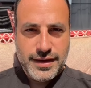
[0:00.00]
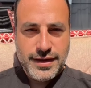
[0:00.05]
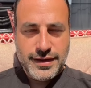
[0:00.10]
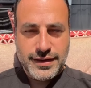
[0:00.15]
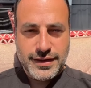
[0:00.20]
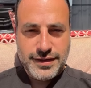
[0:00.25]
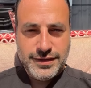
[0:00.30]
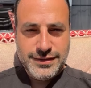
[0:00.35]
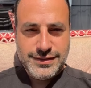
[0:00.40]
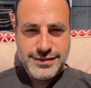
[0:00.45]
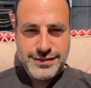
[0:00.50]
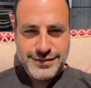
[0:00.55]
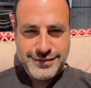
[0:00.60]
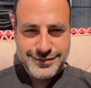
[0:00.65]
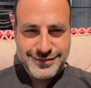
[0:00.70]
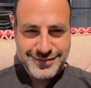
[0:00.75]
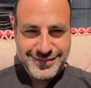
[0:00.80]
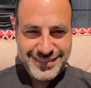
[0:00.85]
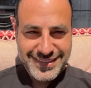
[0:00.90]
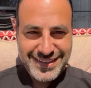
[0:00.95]
Hey guys,
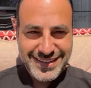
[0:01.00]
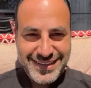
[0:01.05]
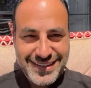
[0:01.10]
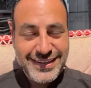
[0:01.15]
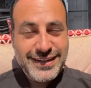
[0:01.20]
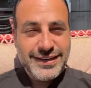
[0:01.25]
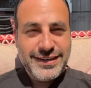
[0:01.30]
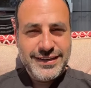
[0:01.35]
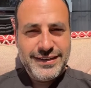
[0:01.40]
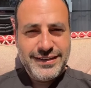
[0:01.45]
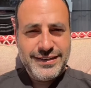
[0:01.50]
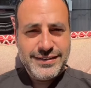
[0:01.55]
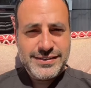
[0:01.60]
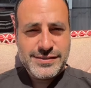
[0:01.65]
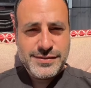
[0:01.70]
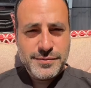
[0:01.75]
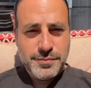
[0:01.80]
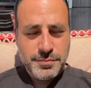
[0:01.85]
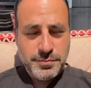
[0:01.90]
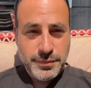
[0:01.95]

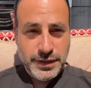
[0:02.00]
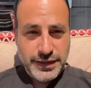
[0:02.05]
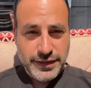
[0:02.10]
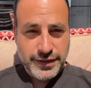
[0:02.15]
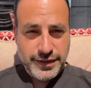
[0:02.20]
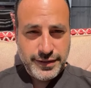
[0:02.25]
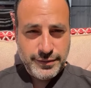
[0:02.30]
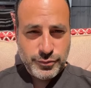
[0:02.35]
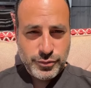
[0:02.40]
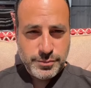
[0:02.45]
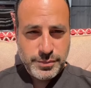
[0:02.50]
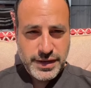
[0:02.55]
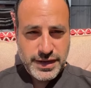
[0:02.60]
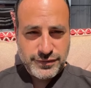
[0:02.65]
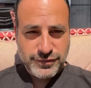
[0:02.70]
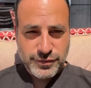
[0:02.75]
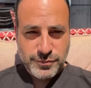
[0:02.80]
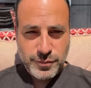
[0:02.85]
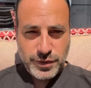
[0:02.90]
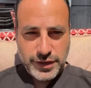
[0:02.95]
it's Monday, we're
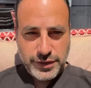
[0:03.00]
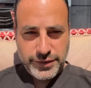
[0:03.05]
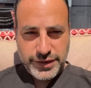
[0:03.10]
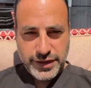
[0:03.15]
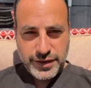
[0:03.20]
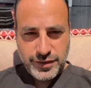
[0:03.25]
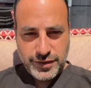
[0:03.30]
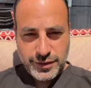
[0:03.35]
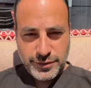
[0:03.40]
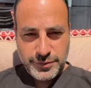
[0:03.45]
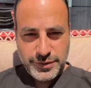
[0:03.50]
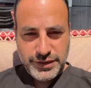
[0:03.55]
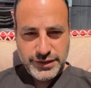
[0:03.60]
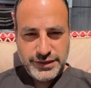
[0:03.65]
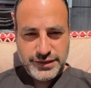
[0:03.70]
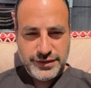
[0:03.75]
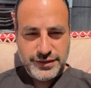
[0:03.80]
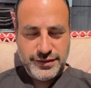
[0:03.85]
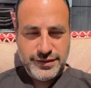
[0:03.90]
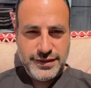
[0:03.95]
back from Monterey Car
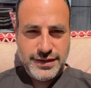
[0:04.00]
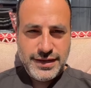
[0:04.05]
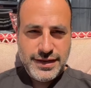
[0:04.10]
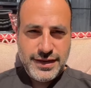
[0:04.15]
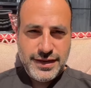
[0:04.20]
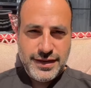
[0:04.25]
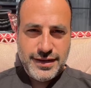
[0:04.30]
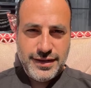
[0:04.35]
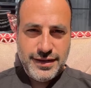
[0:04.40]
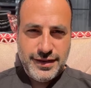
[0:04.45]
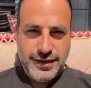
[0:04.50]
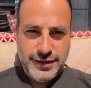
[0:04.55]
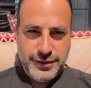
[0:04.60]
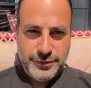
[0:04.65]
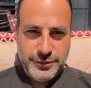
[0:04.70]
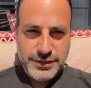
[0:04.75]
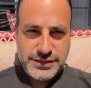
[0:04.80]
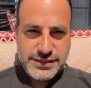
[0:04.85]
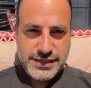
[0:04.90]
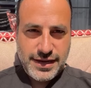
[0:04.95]
Week, and
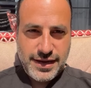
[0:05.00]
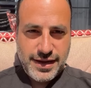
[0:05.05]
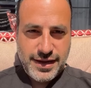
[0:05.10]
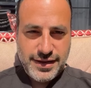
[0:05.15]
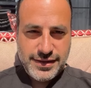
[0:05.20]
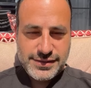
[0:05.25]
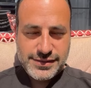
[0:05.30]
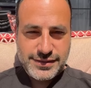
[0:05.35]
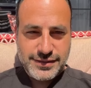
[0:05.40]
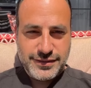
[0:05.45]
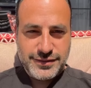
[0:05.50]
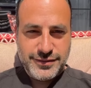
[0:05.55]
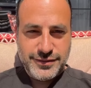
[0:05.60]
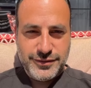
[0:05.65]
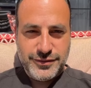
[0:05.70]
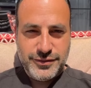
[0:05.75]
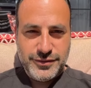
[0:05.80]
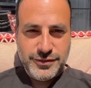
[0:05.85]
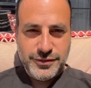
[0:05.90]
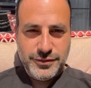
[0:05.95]
I was asked
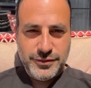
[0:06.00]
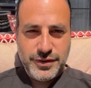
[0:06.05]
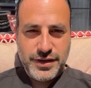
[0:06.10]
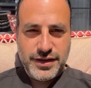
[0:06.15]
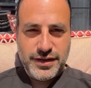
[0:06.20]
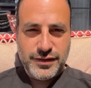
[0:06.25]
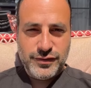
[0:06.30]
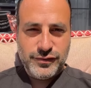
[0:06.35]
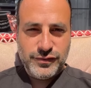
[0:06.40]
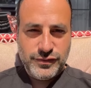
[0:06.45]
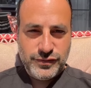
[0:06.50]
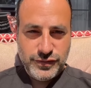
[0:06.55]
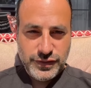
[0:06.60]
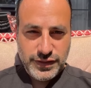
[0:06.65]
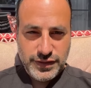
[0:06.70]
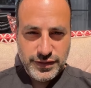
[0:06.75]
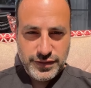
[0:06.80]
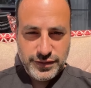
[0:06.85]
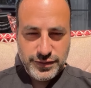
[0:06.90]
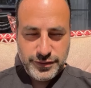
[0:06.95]
to do a
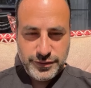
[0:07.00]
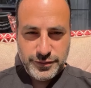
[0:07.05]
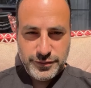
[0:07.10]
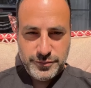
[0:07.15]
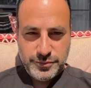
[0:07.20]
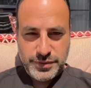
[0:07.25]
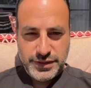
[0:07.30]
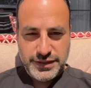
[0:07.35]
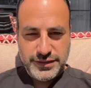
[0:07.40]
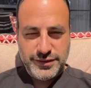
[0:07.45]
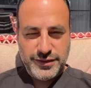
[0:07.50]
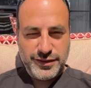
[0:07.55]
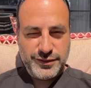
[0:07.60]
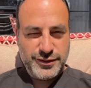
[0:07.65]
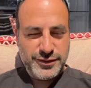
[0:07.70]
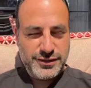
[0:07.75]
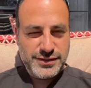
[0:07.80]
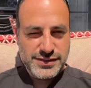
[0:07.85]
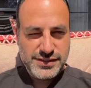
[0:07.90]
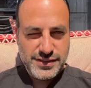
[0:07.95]
video by
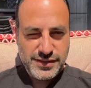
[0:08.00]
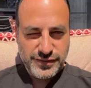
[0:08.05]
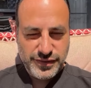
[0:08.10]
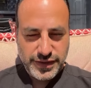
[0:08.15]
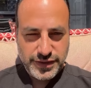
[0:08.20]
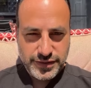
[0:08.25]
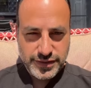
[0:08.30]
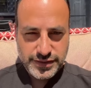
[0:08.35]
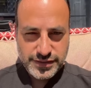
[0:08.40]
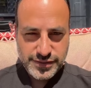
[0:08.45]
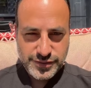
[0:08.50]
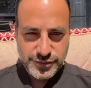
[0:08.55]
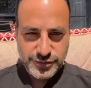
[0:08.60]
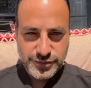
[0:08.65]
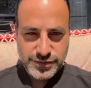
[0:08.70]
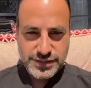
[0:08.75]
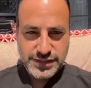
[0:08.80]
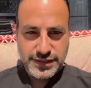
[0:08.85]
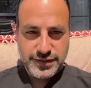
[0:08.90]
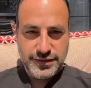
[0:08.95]
Dr. Steve Harris,
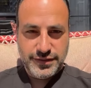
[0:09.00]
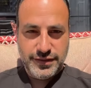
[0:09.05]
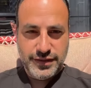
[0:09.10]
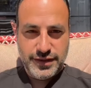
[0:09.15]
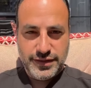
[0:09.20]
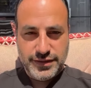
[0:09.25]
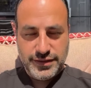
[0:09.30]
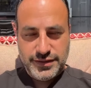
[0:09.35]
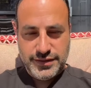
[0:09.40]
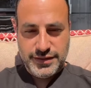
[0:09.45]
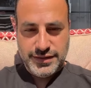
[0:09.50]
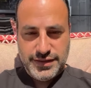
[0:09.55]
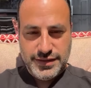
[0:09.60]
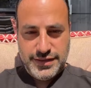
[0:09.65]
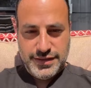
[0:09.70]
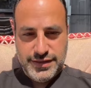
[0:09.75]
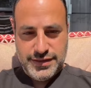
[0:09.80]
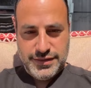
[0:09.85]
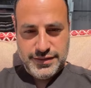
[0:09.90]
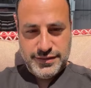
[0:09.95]
who's in London.
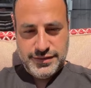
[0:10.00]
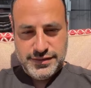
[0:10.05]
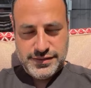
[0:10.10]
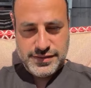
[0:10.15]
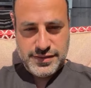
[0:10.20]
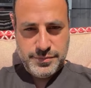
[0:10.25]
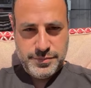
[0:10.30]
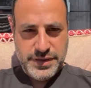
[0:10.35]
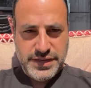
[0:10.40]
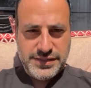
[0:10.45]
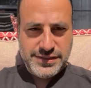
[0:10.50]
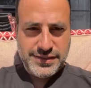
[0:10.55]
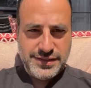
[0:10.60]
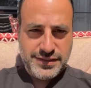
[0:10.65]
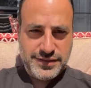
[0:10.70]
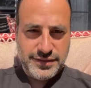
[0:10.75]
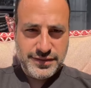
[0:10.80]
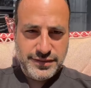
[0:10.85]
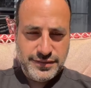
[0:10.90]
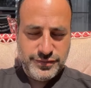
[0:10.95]
He's an
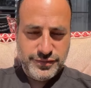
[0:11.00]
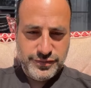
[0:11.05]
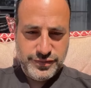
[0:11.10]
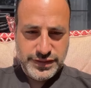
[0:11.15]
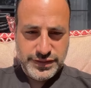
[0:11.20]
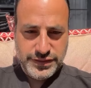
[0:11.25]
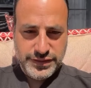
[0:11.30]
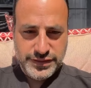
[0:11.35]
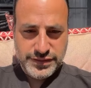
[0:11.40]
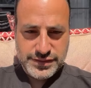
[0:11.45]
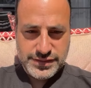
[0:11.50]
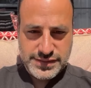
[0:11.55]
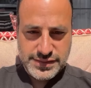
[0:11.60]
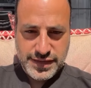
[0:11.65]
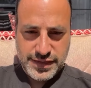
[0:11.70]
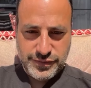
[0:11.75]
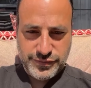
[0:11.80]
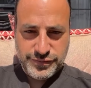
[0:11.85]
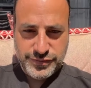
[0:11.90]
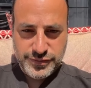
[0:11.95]
amazing, very
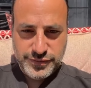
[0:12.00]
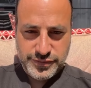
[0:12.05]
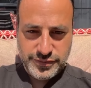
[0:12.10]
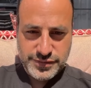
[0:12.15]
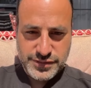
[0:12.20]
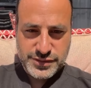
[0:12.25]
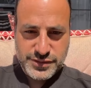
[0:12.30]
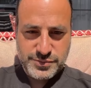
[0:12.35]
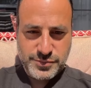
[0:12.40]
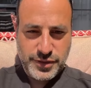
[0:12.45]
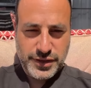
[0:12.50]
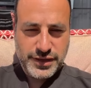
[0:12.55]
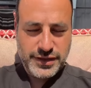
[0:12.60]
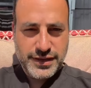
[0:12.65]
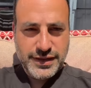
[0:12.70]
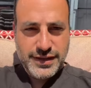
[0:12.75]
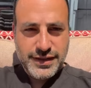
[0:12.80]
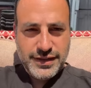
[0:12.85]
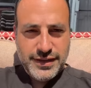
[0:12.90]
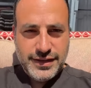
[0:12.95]
insightful,
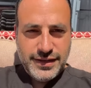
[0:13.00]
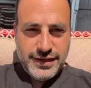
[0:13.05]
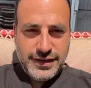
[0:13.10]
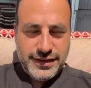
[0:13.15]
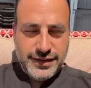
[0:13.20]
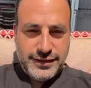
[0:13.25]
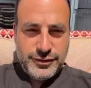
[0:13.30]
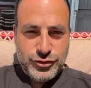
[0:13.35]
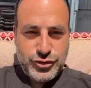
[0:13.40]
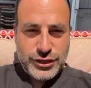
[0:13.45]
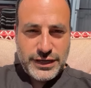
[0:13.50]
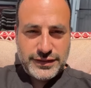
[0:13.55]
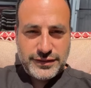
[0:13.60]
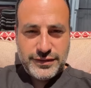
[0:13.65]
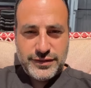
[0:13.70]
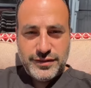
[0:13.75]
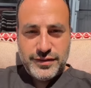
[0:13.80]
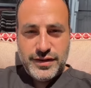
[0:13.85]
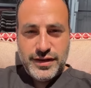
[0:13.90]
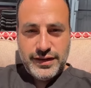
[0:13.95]
smart
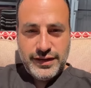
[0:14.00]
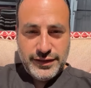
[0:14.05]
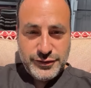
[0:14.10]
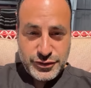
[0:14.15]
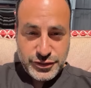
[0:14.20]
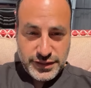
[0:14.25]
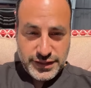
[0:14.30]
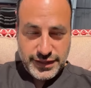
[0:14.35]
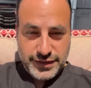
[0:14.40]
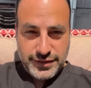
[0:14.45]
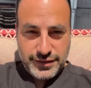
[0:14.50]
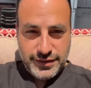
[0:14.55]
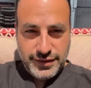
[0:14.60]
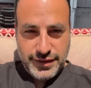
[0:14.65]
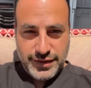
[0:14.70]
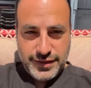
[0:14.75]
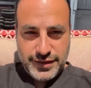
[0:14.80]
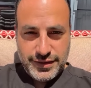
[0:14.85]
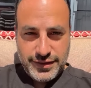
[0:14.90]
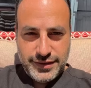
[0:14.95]
injector and
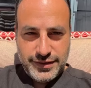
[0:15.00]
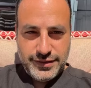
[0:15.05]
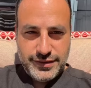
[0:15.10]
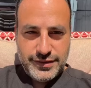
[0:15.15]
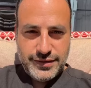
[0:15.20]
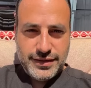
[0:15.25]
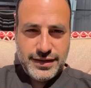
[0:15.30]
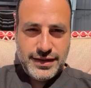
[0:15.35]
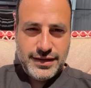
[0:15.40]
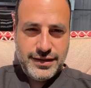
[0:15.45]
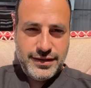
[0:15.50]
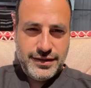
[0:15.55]
educator, and